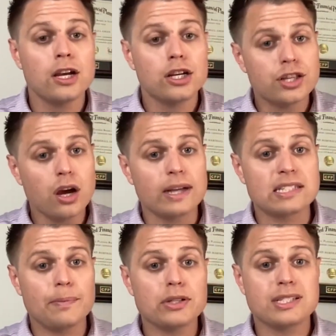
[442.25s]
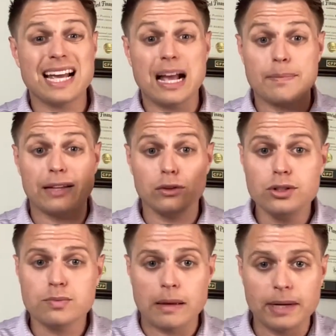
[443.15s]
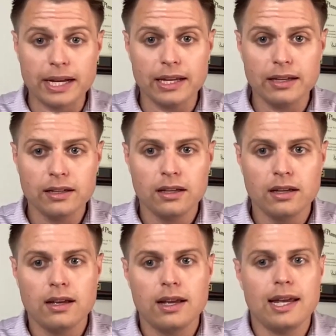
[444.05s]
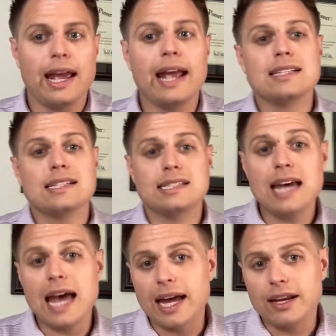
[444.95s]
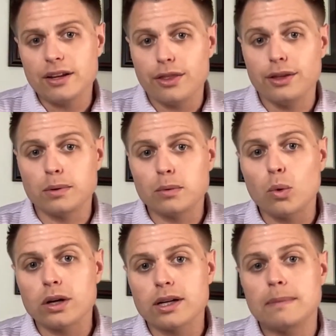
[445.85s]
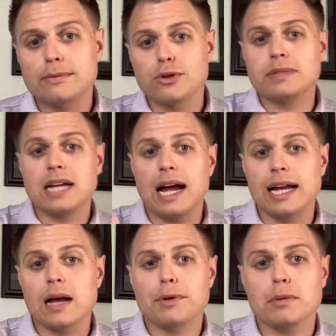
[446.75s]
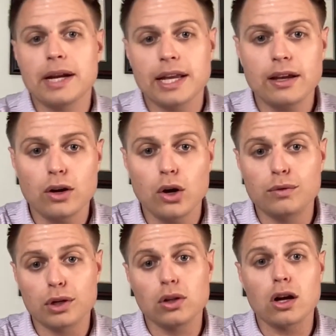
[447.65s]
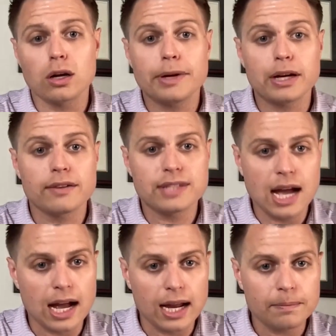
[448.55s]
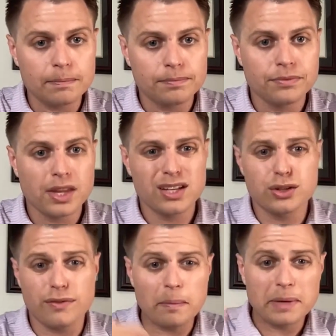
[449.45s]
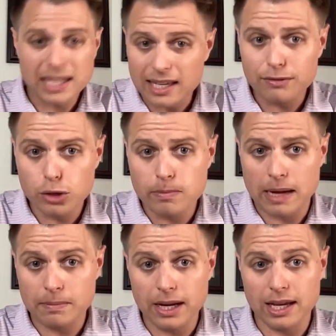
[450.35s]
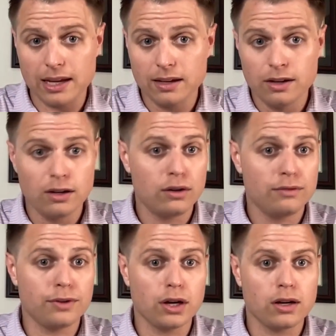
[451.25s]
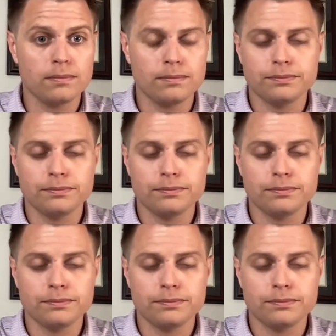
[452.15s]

So as opposed to saying I might lose my money, instead the reward comes from tying up your money over a longer period of time. So if I'm going to give you my money for